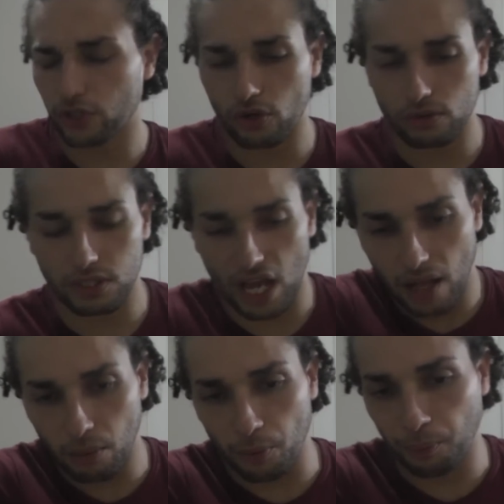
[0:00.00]
Jones'
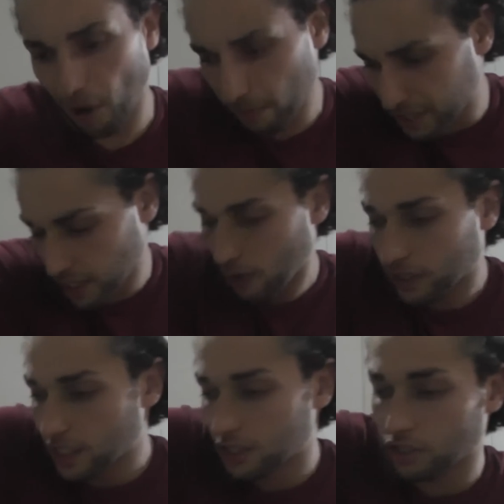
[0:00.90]
elbow pops out,
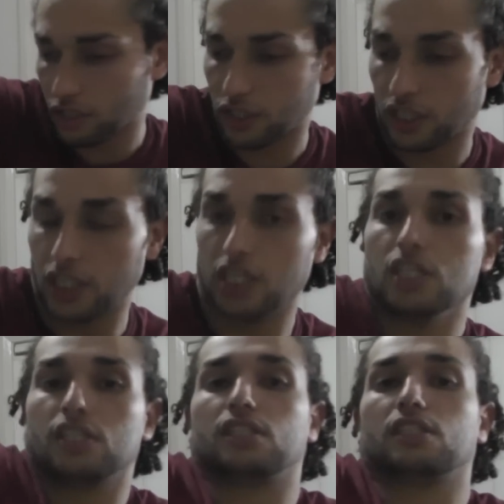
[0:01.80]
and he
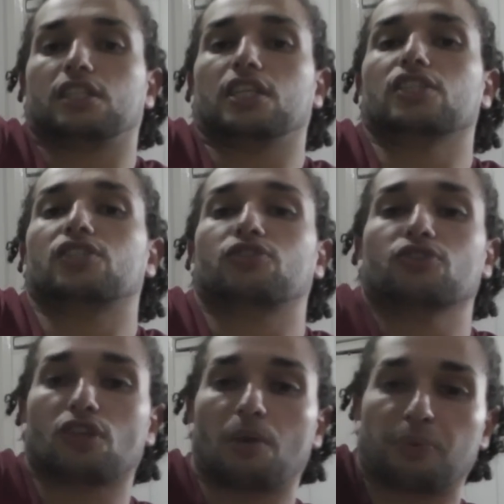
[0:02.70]

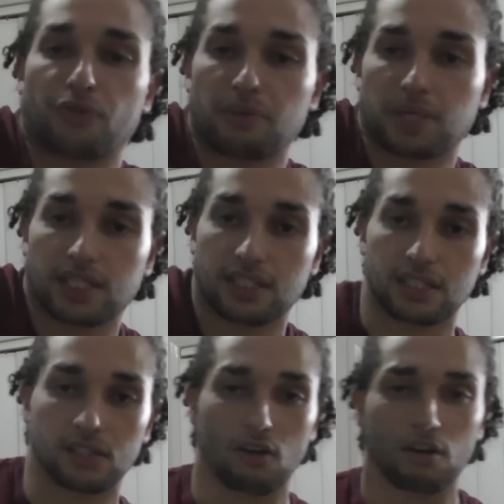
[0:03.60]
stood up with him, and
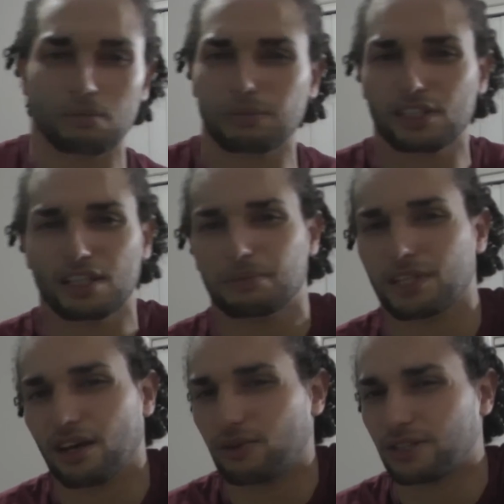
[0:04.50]
his arm slipped
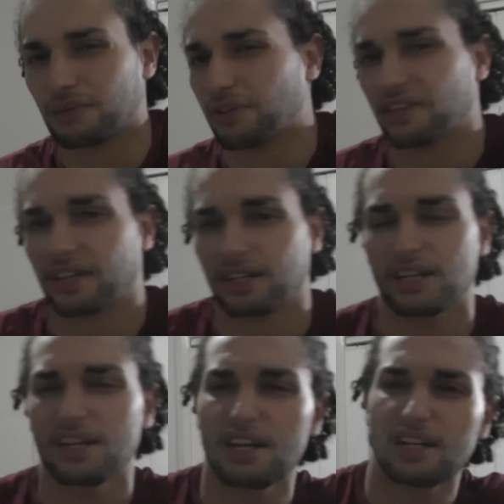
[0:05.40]
out or something like
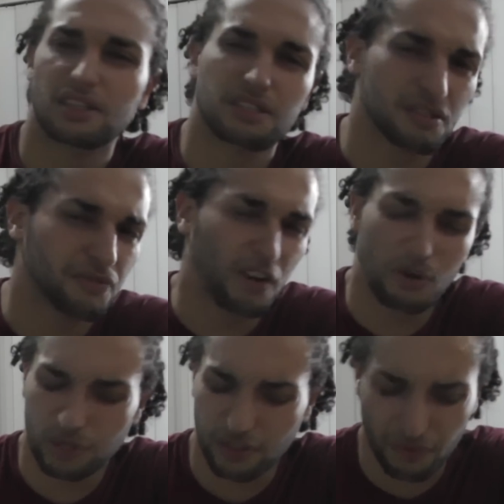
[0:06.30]
that. This
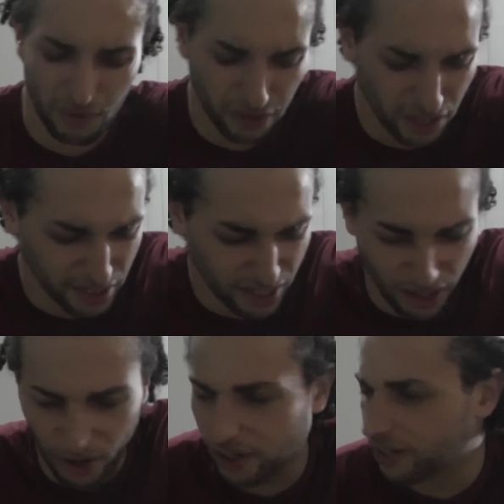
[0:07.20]
fight was years
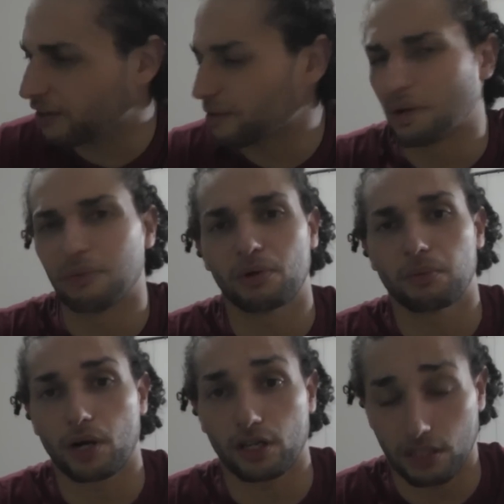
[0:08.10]
ago, I can't remember,
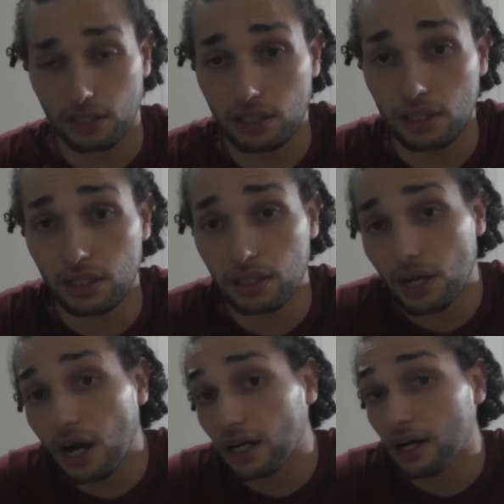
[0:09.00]
but he
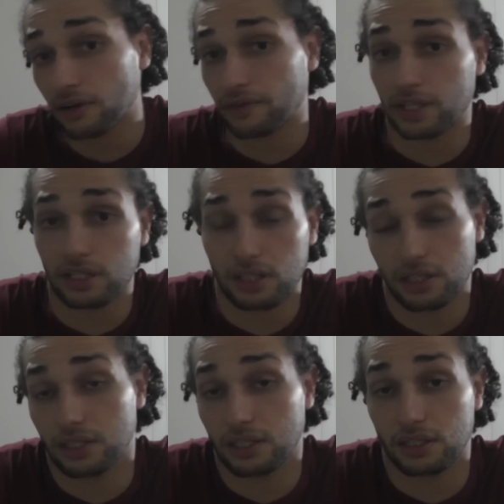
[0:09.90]
got out of it,
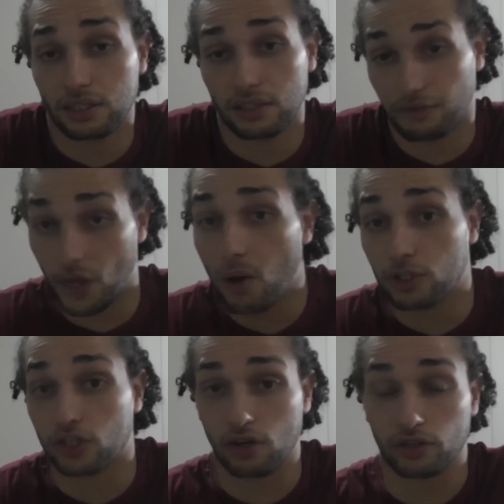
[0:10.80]
and if that
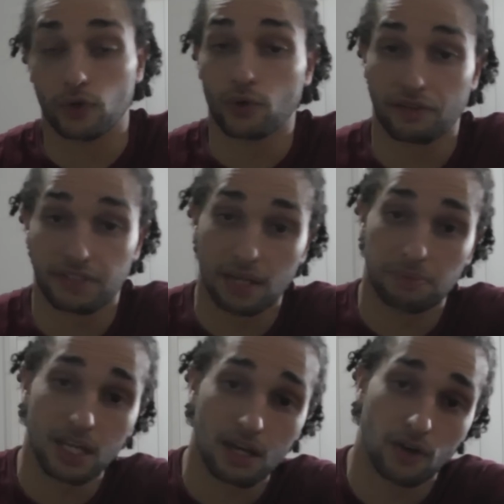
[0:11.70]
was Conor, he would have
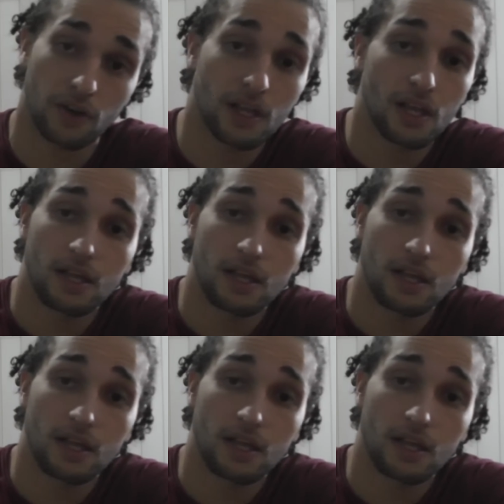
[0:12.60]
tapped out.